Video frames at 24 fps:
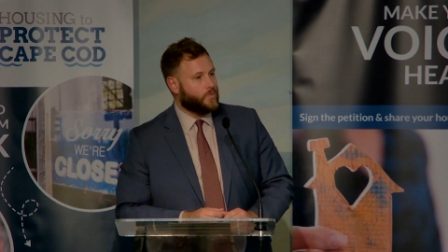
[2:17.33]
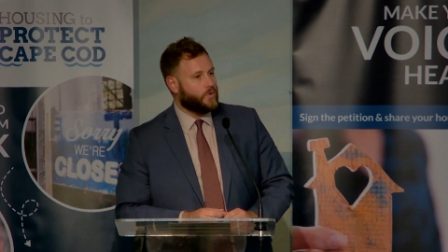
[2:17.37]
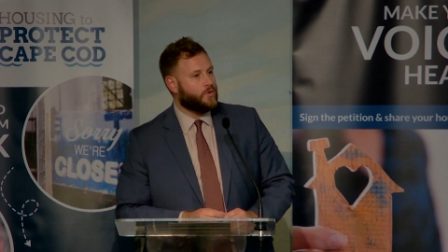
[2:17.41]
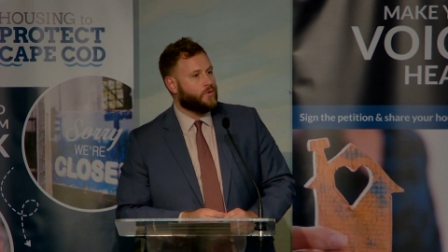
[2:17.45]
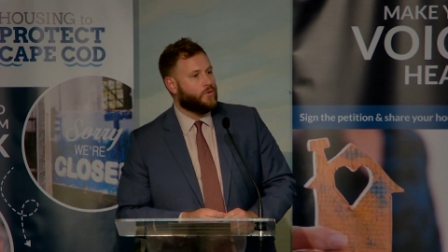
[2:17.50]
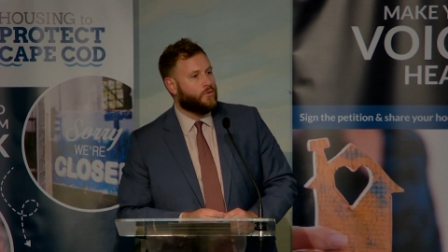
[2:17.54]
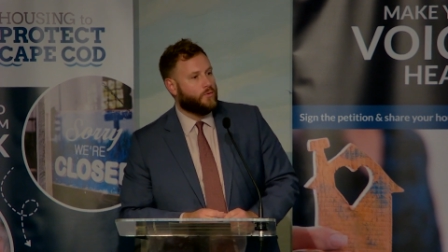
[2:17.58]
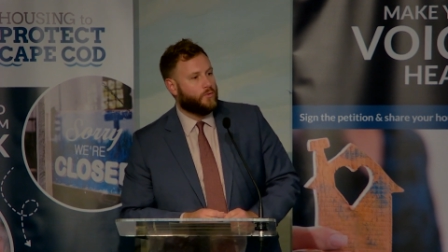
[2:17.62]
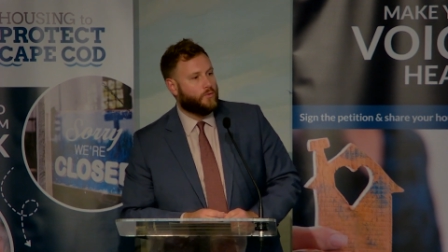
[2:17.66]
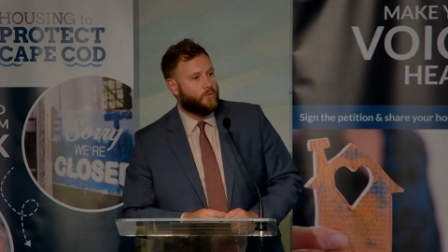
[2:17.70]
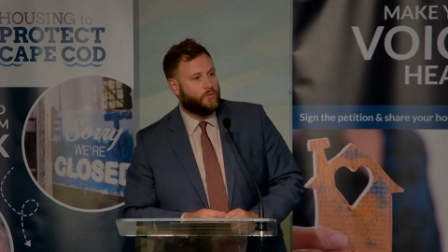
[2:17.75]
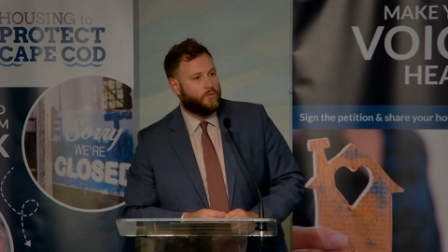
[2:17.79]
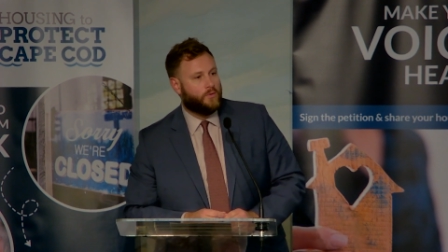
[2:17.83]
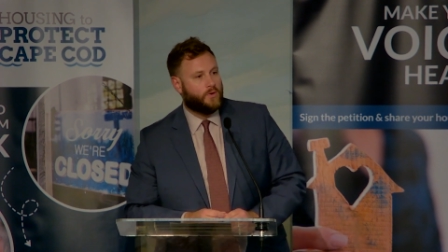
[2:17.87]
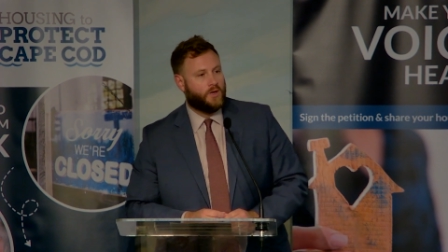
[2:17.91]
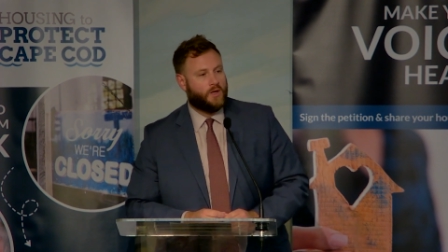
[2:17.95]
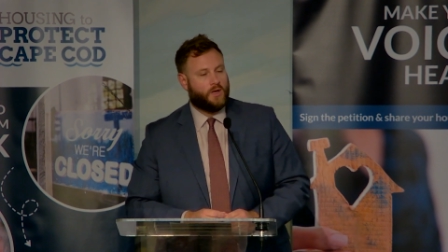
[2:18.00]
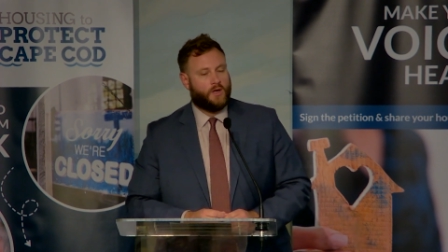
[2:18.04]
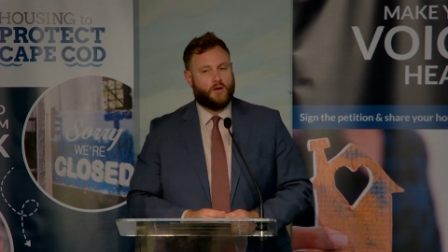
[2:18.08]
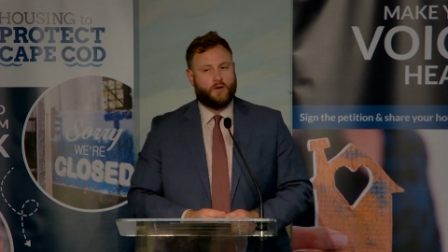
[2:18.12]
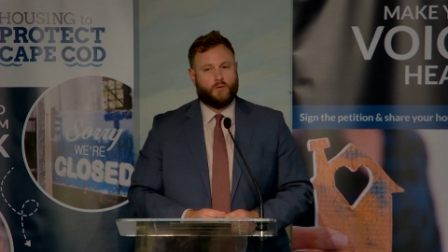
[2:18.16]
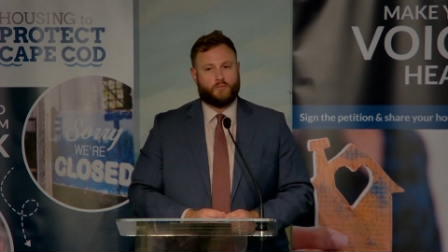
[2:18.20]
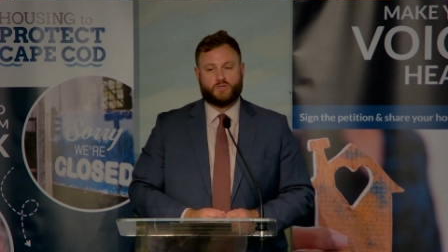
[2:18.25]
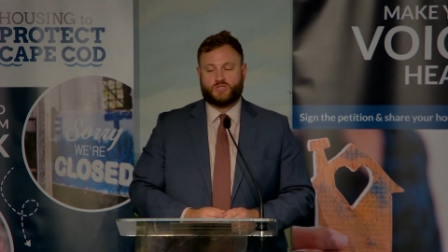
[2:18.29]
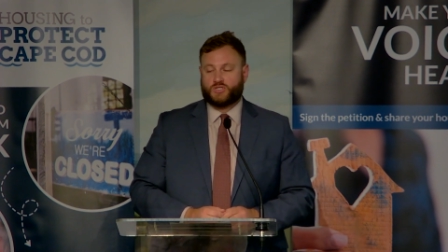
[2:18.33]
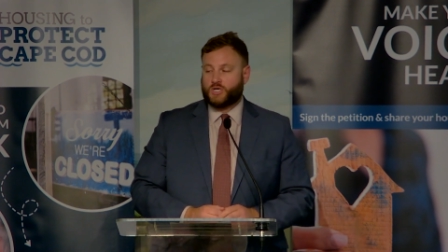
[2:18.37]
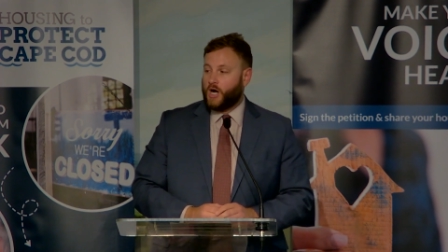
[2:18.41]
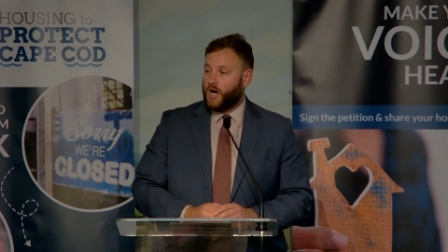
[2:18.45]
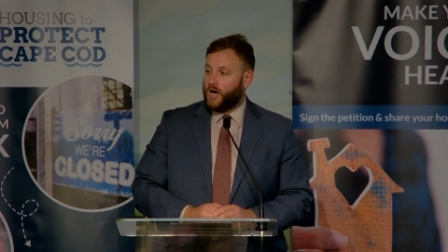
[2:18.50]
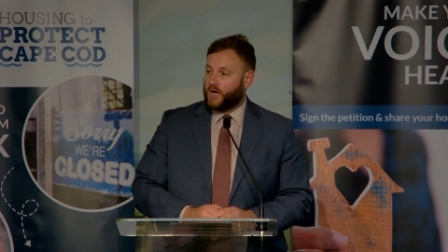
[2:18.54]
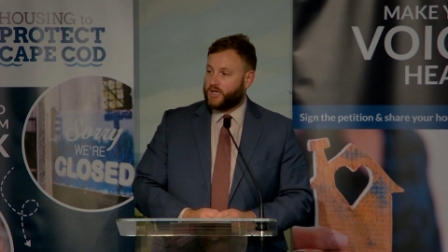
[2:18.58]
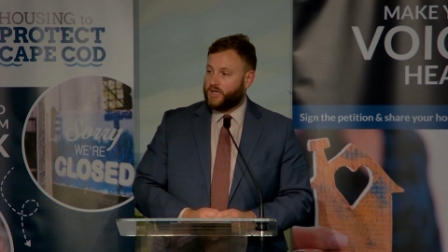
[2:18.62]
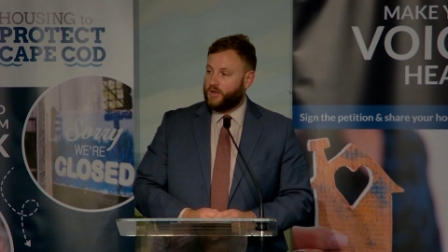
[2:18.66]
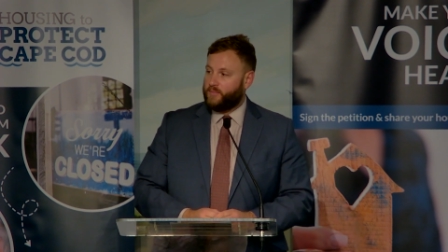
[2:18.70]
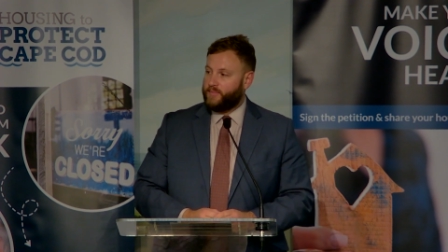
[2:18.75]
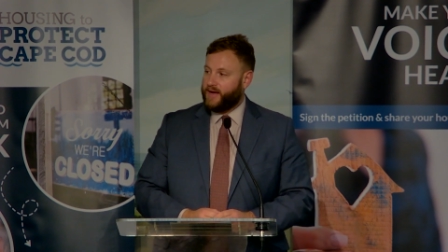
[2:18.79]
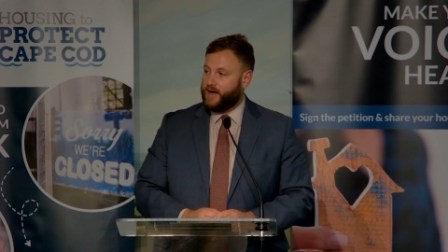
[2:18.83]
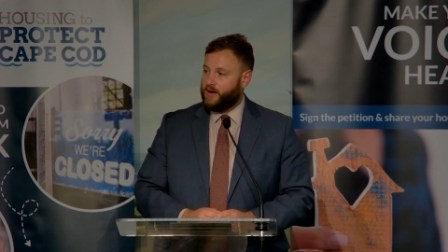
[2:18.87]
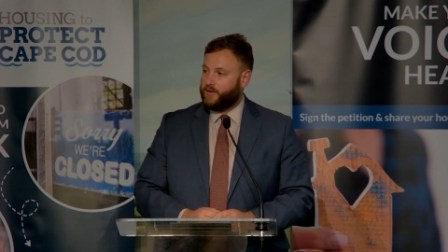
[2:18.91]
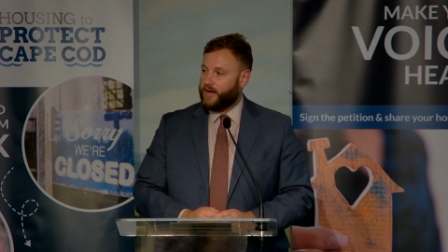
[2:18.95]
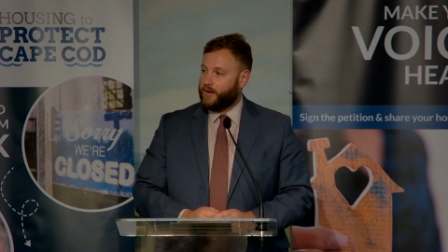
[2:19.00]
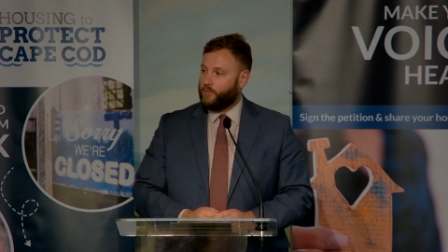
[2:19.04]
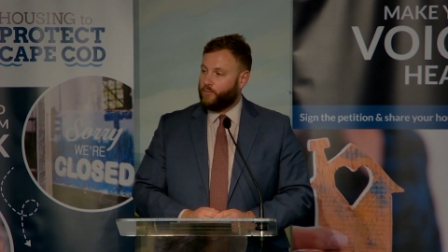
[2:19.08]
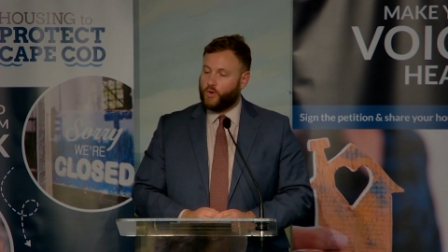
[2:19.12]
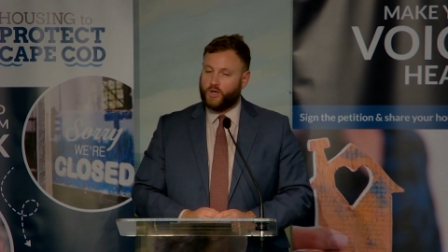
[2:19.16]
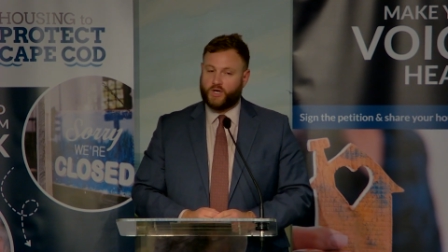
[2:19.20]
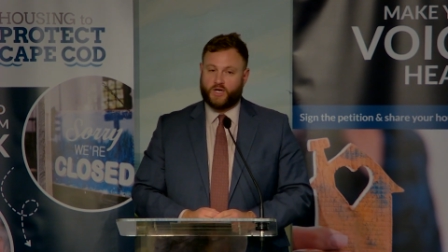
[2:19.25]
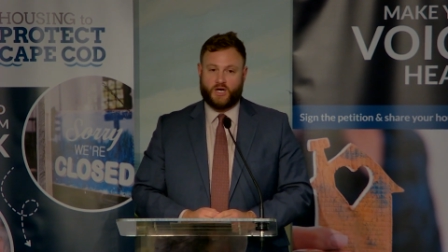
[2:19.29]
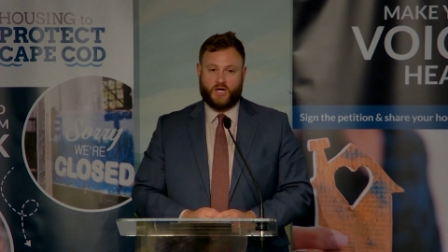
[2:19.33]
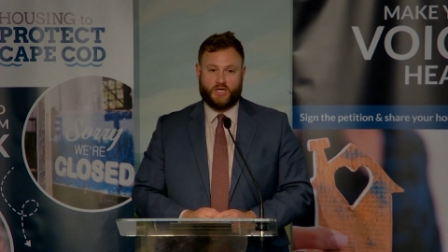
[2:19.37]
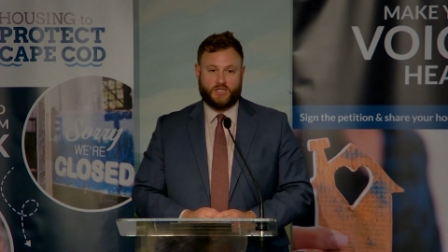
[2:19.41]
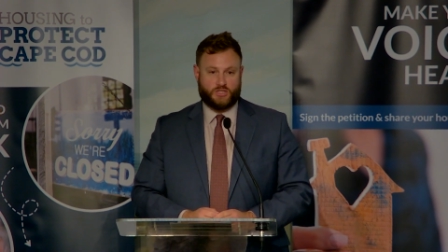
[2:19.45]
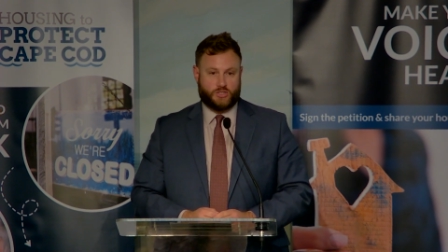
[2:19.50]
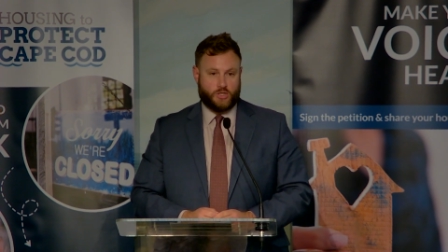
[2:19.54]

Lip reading: who was talking about and working on